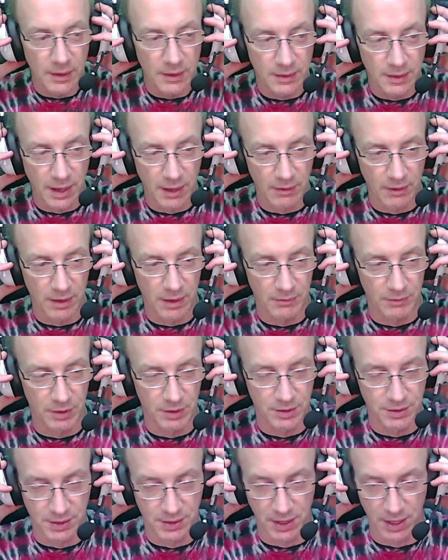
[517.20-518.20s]
Now I have a
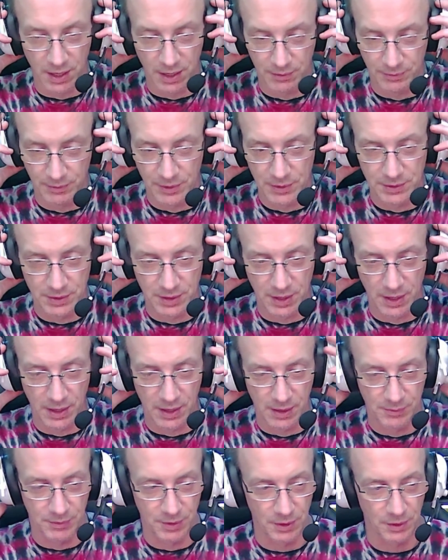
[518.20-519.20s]
good set of headphones.
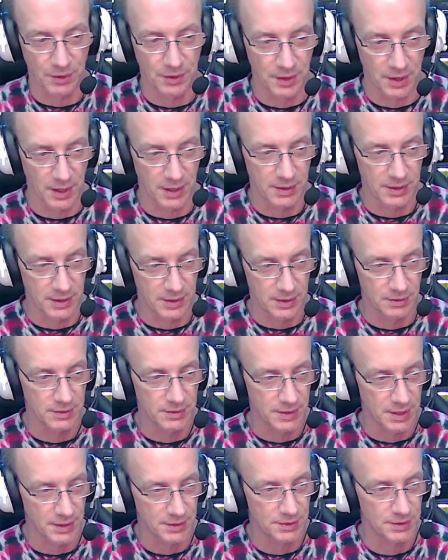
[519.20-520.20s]
The only thing I didn't
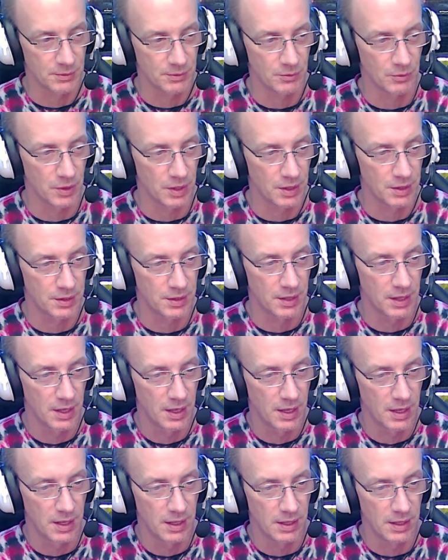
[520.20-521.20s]
test them with
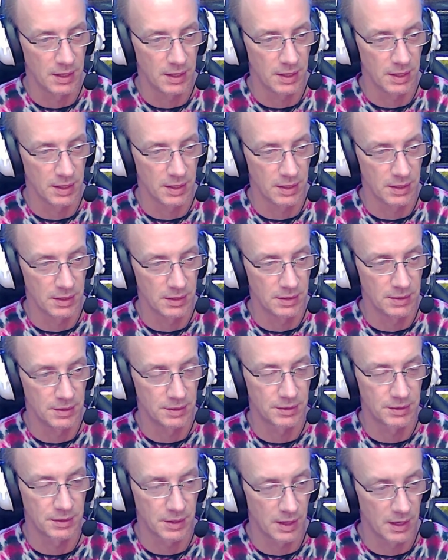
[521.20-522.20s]

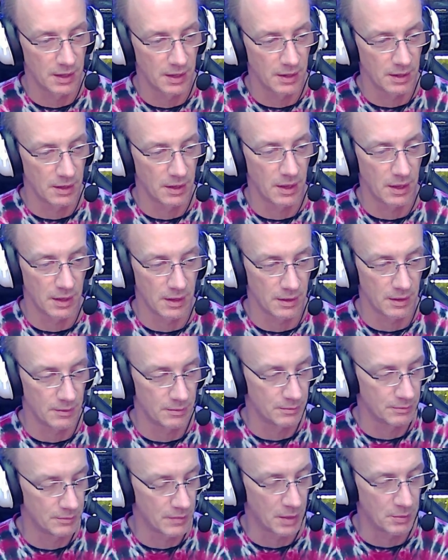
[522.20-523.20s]
is
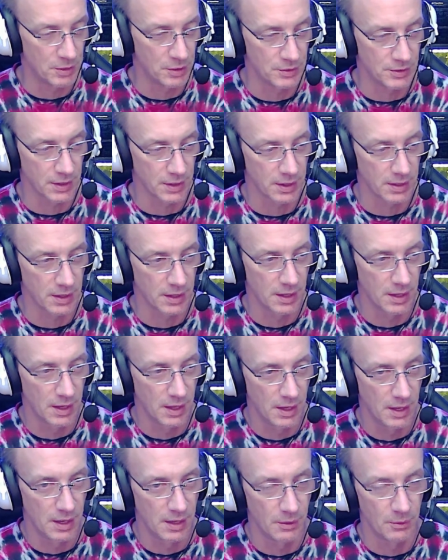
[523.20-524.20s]
my music.
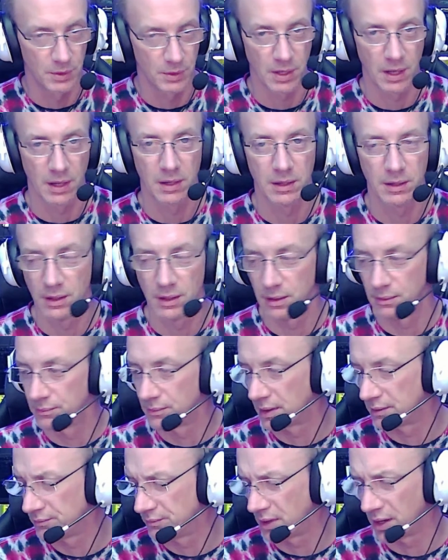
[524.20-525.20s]
When I
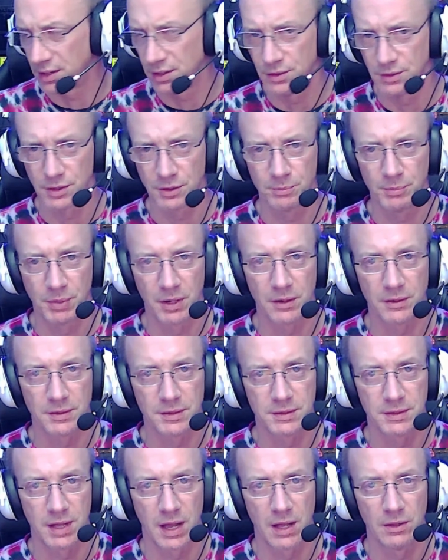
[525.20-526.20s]
use a pair of
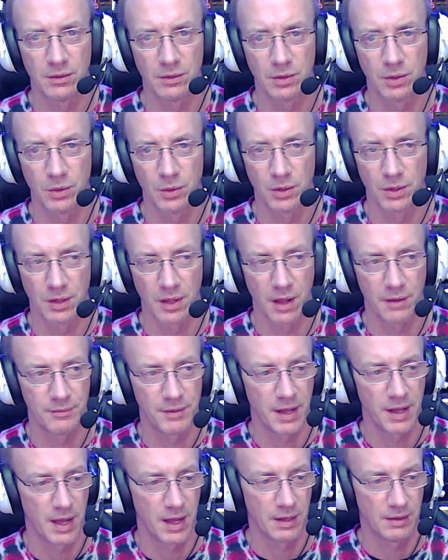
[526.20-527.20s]
sound cords I've
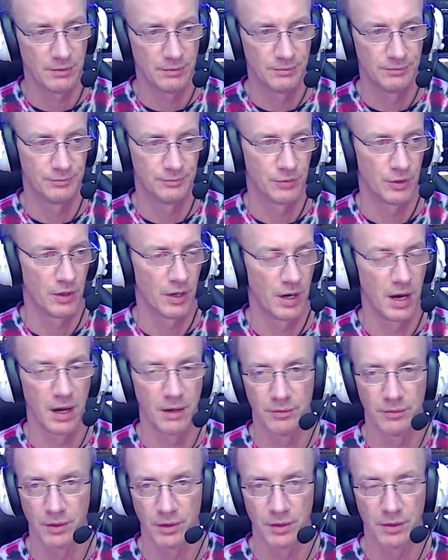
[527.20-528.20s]
had
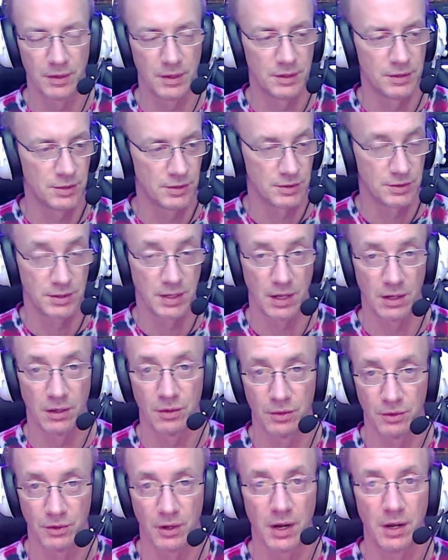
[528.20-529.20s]
forever that just sound
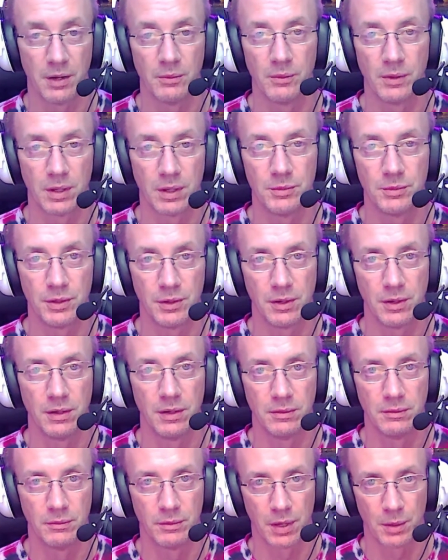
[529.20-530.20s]
great when
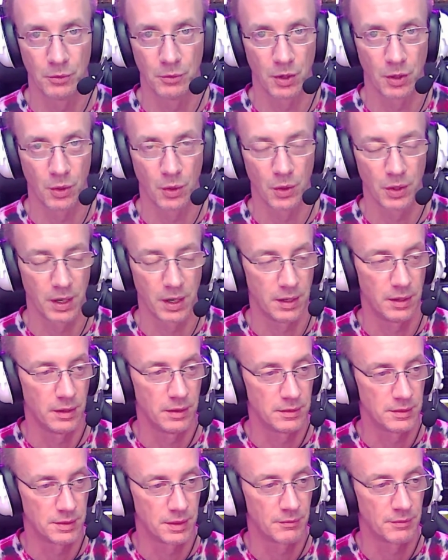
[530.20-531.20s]
I'm recording
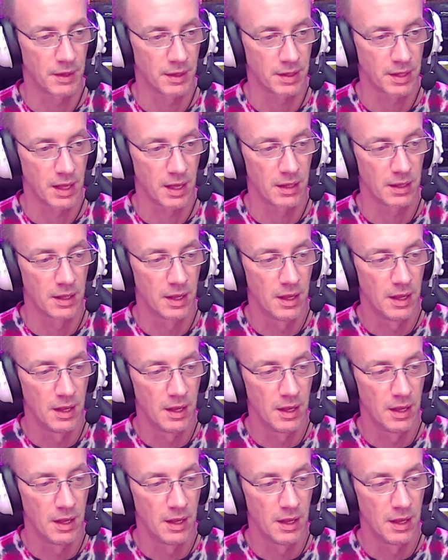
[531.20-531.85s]
and stuff like that.